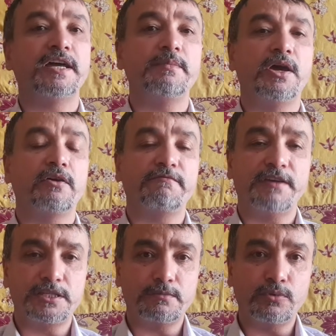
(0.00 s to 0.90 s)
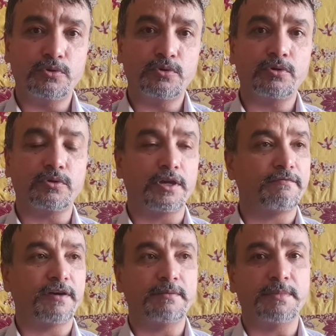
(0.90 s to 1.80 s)
me on Facebook. You can
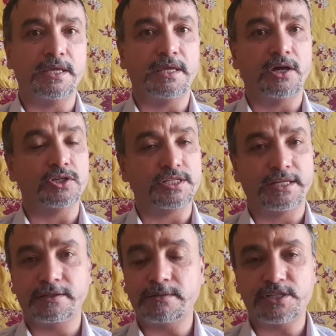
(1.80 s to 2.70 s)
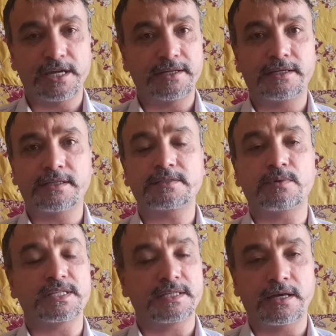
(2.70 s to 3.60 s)
find me on Telegram channels,
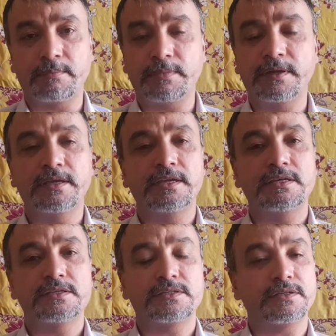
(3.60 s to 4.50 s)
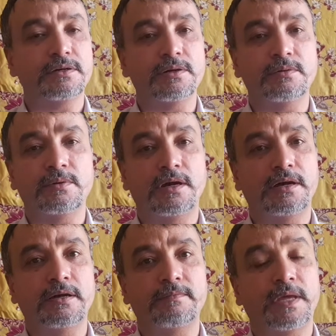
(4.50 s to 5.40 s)
WhatsApp. So
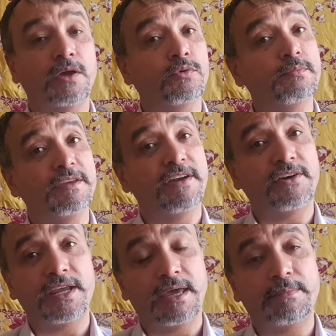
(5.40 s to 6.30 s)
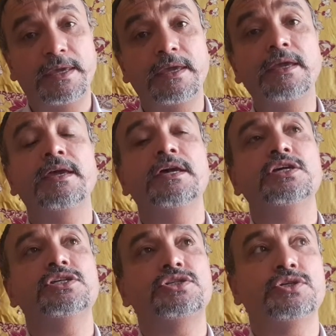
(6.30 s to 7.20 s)
I would be very happy
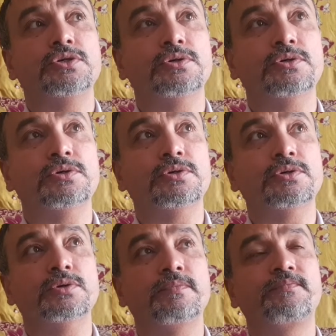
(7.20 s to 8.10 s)
to